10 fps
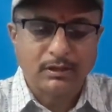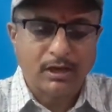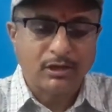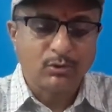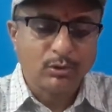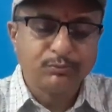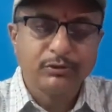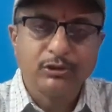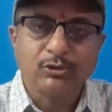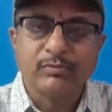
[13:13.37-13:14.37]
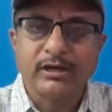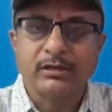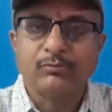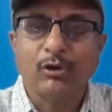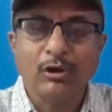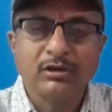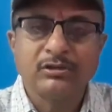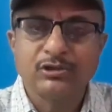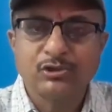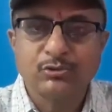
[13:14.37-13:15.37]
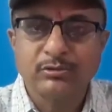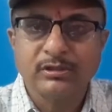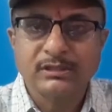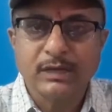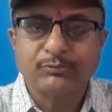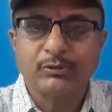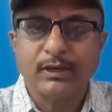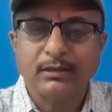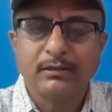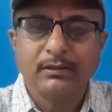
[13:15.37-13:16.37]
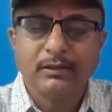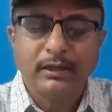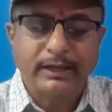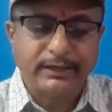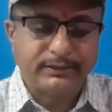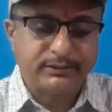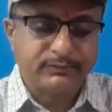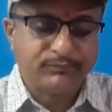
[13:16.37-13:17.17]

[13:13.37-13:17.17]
I hope you might have all understood the chapter well and